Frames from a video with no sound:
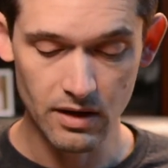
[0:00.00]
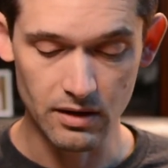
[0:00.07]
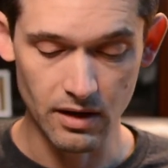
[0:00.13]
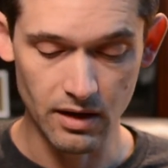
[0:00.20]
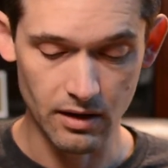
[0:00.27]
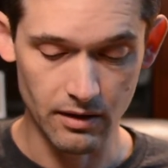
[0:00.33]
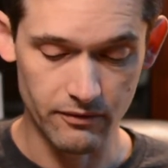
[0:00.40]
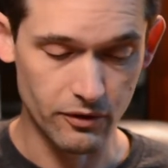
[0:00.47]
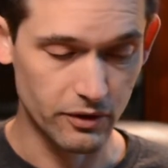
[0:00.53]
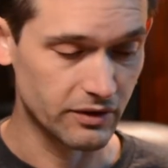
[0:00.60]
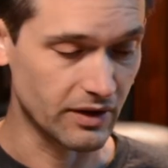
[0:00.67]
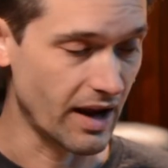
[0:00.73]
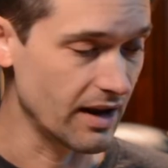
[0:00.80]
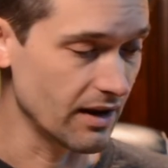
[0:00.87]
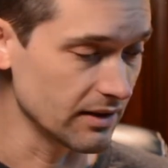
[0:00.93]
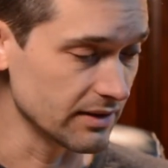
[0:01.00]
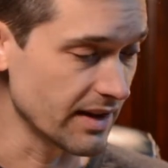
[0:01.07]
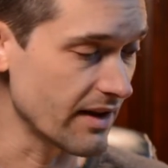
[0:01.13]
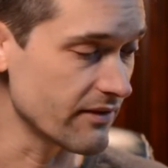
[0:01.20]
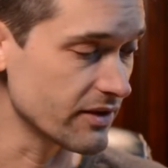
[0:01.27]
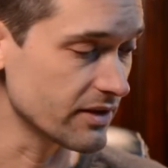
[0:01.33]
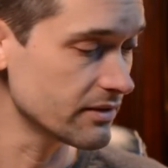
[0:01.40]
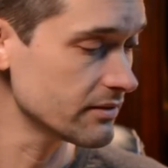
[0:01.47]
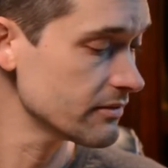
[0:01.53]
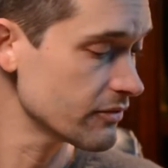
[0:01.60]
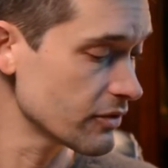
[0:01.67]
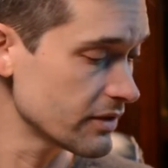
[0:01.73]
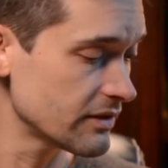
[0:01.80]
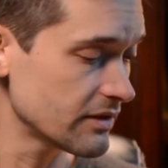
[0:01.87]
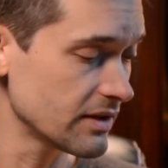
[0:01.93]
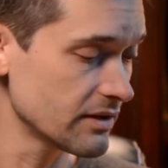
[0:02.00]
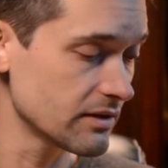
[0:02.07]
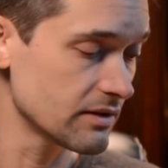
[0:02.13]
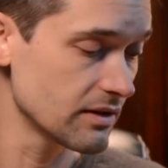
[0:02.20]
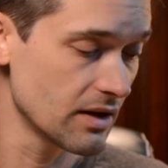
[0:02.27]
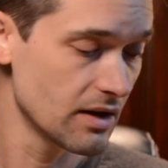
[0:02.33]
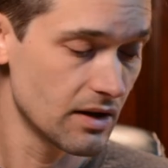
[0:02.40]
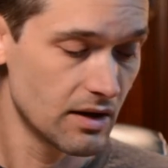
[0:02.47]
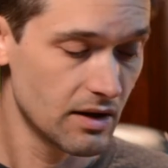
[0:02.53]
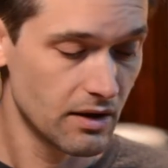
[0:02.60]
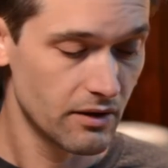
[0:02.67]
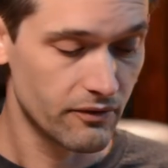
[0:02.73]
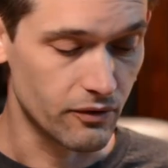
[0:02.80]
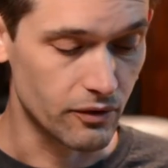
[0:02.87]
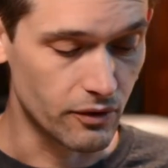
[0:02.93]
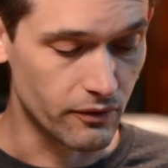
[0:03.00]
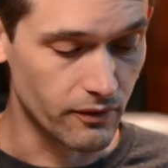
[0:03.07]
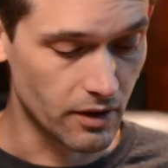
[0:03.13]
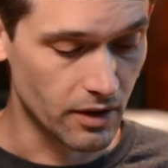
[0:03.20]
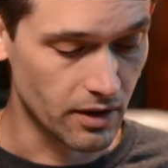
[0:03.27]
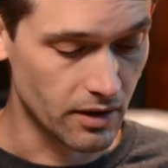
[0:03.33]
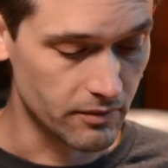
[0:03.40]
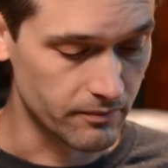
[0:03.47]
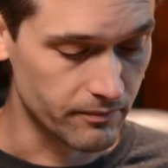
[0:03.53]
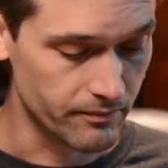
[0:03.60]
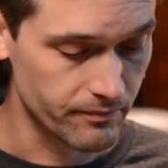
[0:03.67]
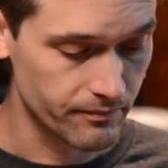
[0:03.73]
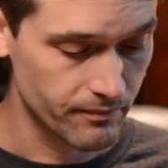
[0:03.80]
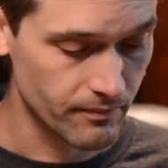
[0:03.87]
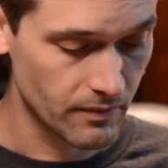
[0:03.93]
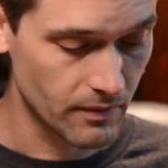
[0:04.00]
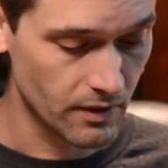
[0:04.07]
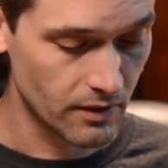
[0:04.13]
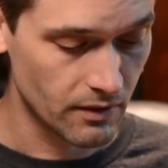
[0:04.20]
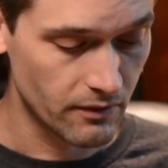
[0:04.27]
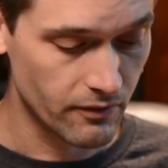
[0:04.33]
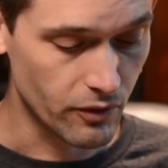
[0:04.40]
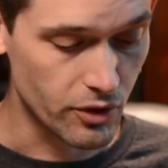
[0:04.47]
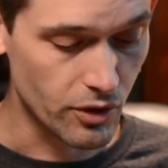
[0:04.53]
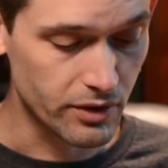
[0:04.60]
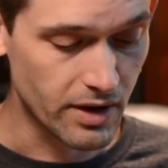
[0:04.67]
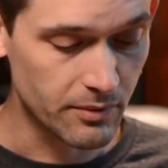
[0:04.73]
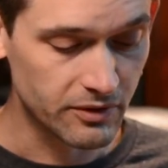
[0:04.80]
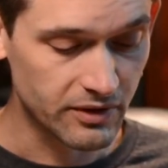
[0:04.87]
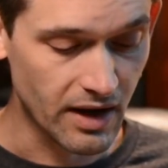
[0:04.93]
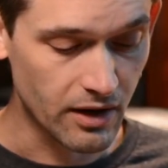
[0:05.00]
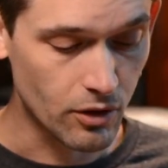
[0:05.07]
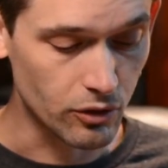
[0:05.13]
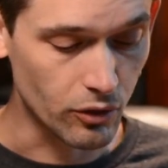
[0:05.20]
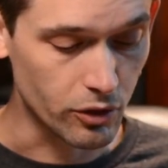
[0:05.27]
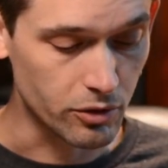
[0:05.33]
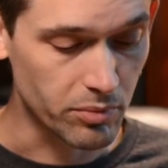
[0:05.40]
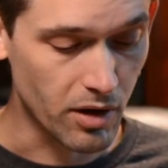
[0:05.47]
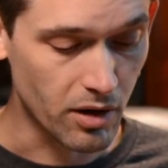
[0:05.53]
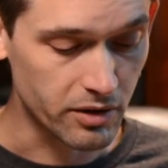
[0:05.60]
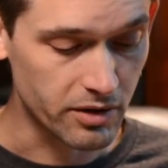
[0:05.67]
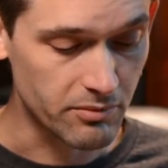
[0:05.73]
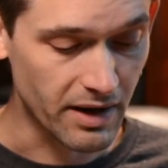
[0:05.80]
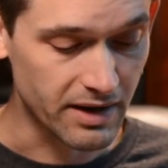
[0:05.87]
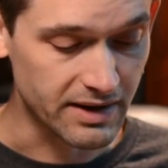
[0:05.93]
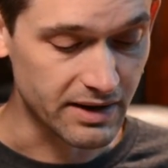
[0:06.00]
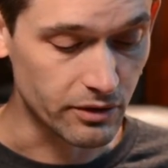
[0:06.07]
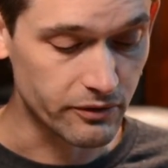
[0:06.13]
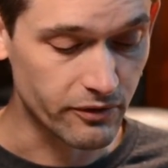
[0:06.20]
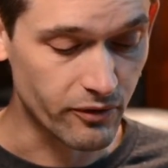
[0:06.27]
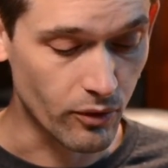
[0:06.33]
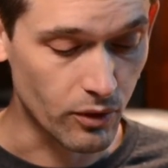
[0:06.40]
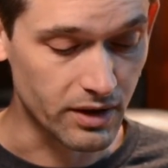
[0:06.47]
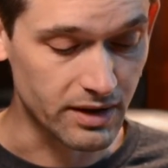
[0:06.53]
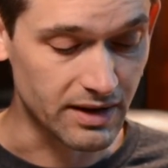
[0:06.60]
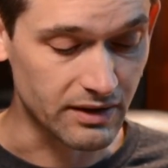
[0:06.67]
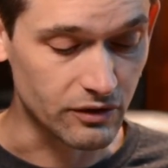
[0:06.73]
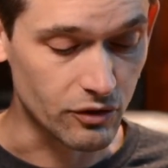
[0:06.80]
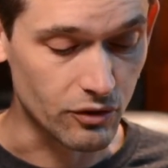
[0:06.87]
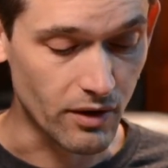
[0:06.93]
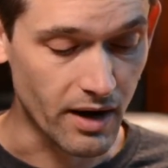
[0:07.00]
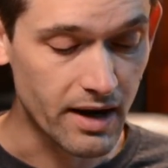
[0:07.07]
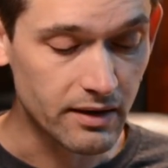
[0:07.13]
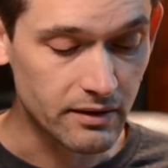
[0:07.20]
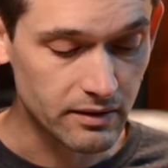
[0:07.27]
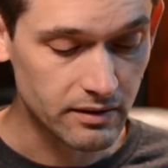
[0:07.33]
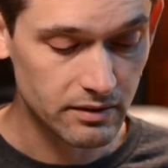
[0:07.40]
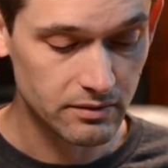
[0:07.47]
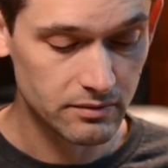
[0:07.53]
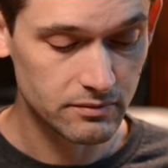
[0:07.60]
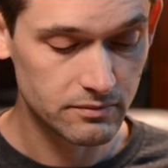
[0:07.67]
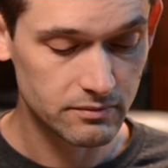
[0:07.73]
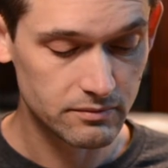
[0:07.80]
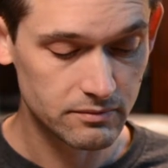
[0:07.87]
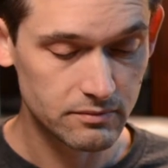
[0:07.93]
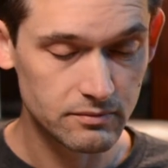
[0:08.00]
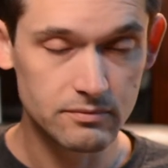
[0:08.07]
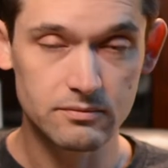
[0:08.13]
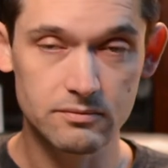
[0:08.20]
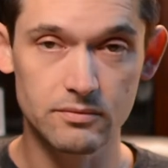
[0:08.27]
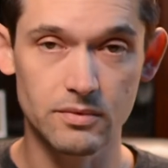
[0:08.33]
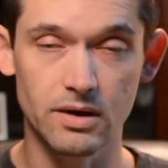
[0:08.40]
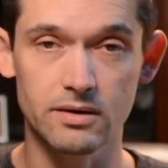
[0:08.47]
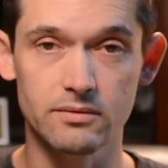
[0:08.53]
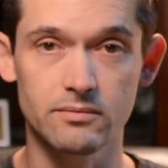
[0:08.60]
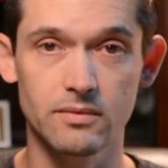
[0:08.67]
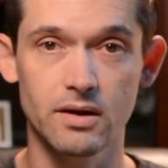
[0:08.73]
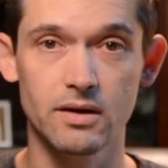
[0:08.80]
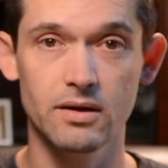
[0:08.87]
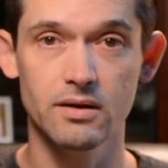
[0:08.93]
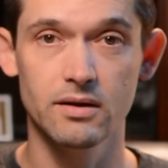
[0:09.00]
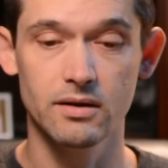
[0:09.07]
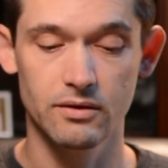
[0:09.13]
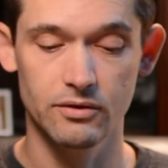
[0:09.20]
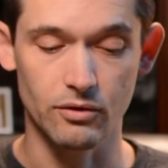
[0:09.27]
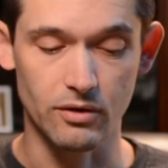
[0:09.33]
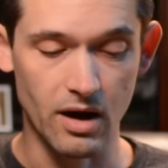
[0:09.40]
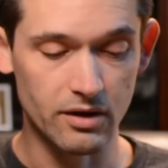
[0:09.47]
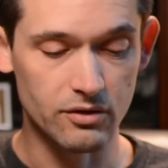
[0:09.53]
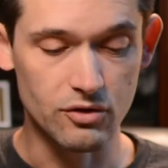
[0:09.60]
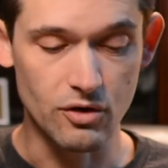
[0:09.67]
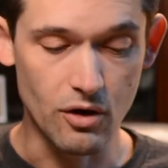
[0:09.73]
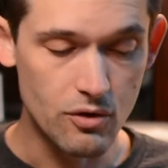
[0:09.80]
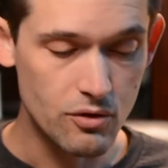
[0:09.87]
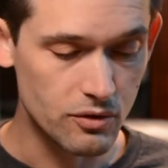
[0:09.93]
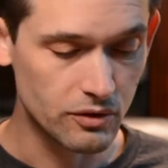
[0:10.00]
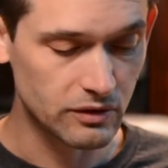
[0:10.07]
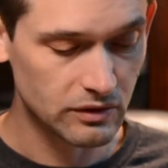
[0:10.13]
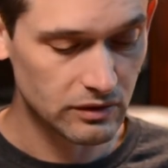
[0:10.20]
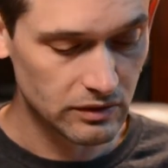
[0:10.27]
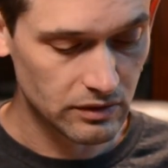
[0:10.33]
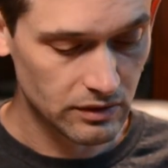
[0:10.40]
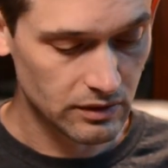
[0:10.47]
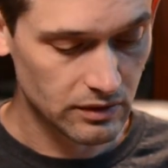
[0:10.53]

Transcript: Uh, verse 11, for instance, for, um, for your name's sake, O Lord, pardon my guilt, for it is great. Right? So God knows